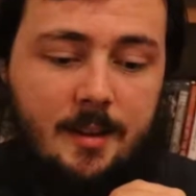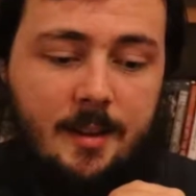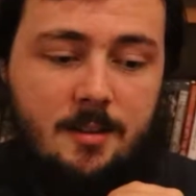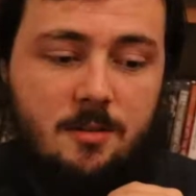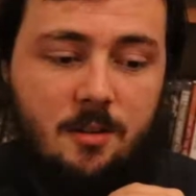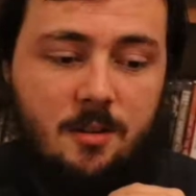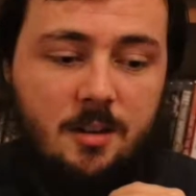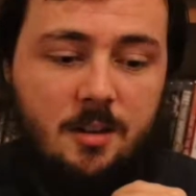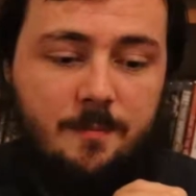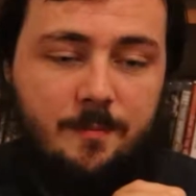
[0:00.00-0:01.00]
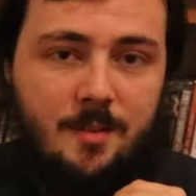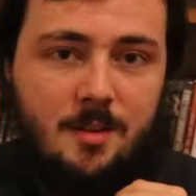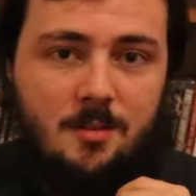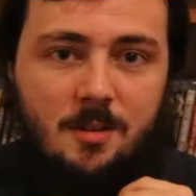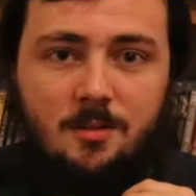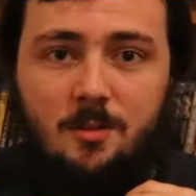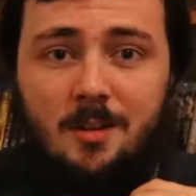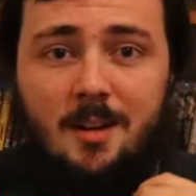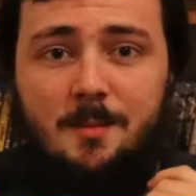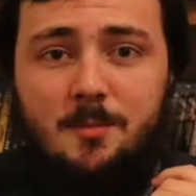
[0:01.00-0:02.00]
it's not
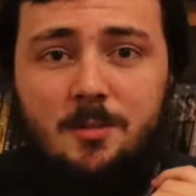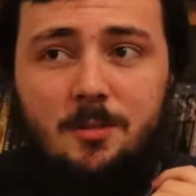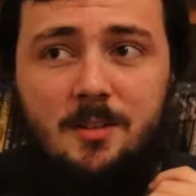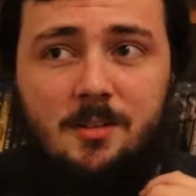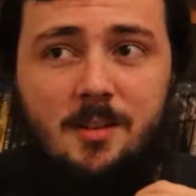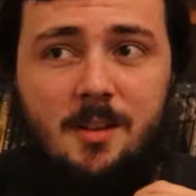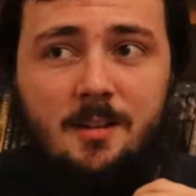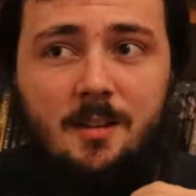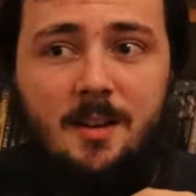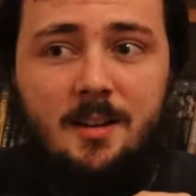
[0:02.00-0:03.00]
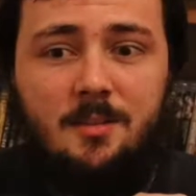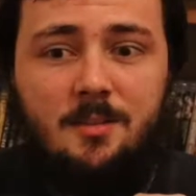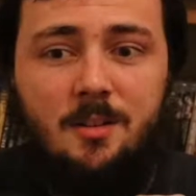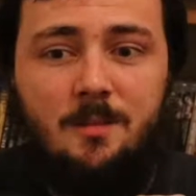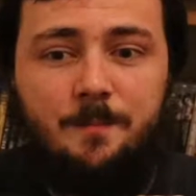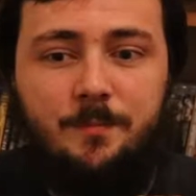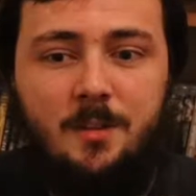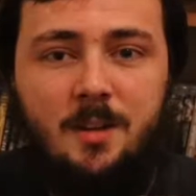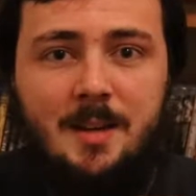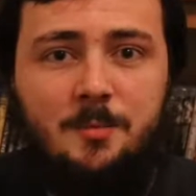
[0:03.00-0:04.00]
acclaimed at all, as I say. And
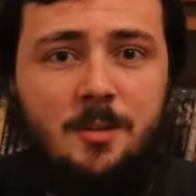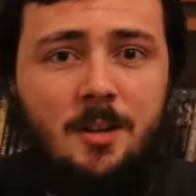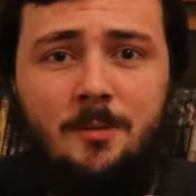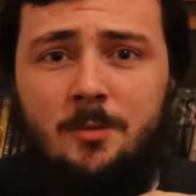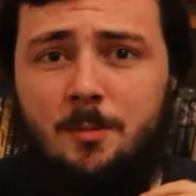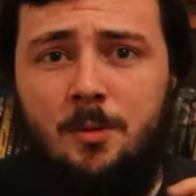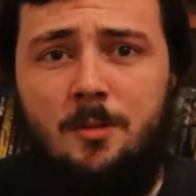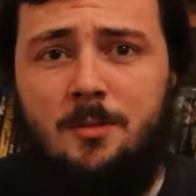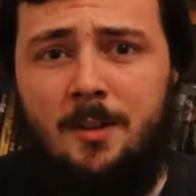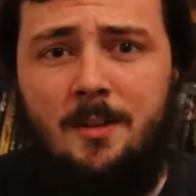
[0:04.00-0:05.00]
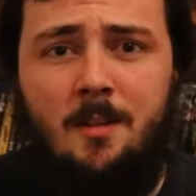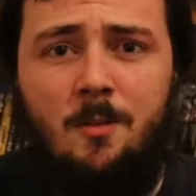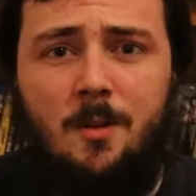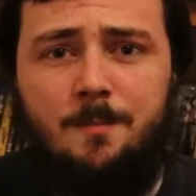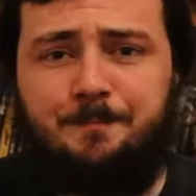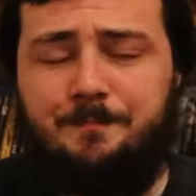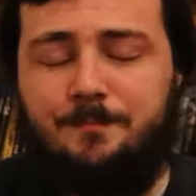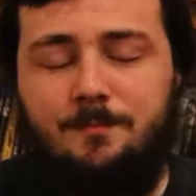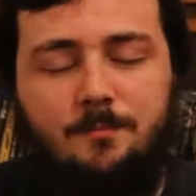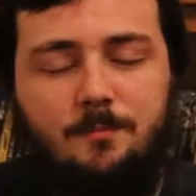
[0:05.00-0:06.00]
I absolutely love Tom Cruise. I'll get that out of the way.
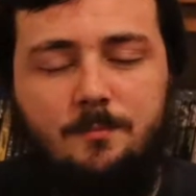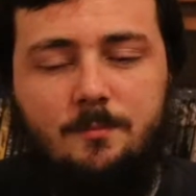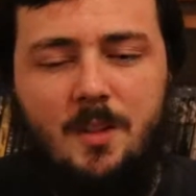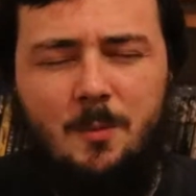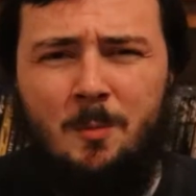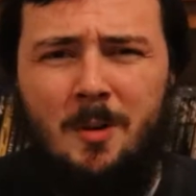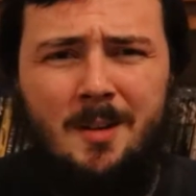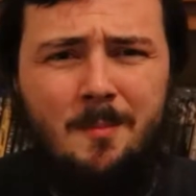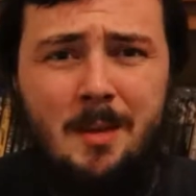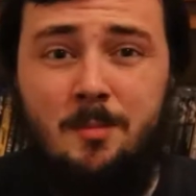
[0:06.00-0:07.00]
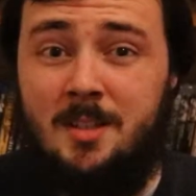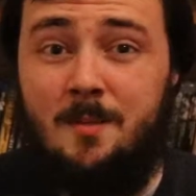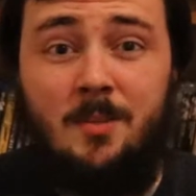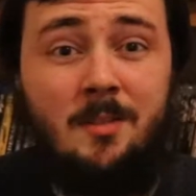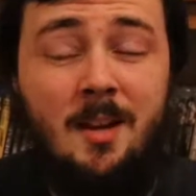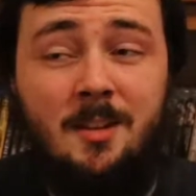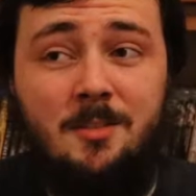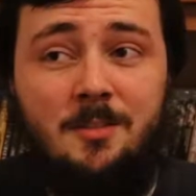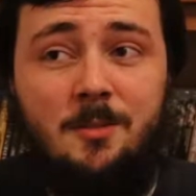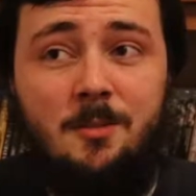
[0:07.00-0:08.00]
One of my maybe 10 favourite
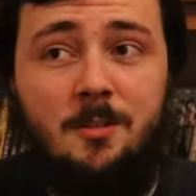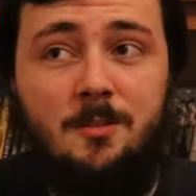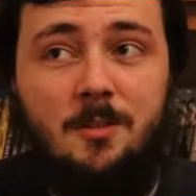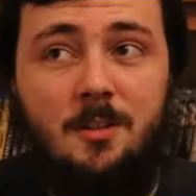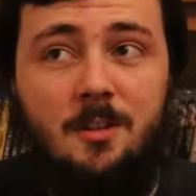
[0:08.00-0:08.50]
actors. Who knows?